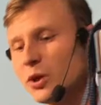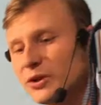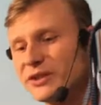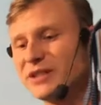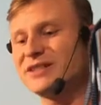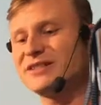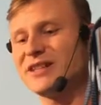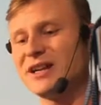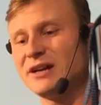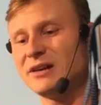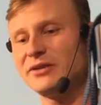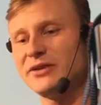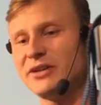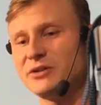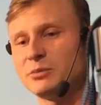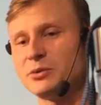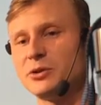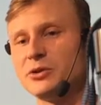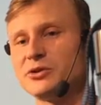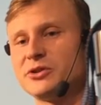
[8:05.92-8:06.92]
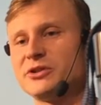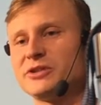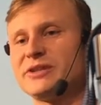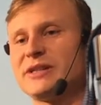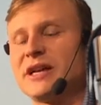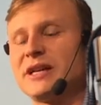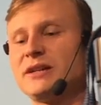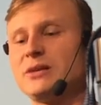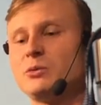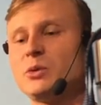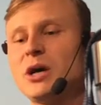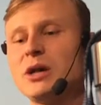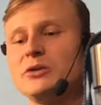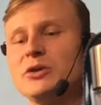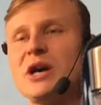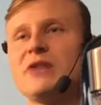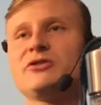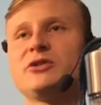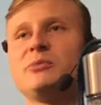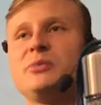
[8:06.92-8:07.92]
what they tell these producers is that, well,
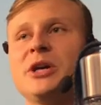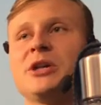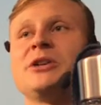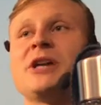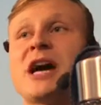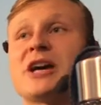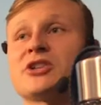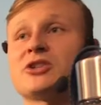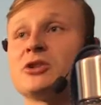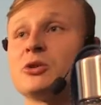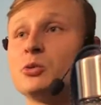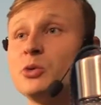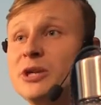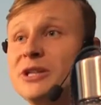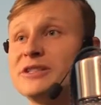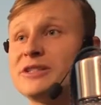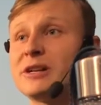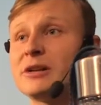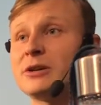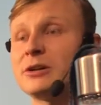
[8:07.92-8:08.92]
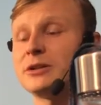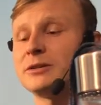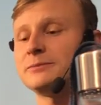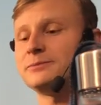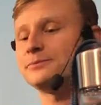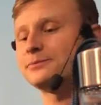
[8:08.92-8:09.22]
you have to be a national reseller.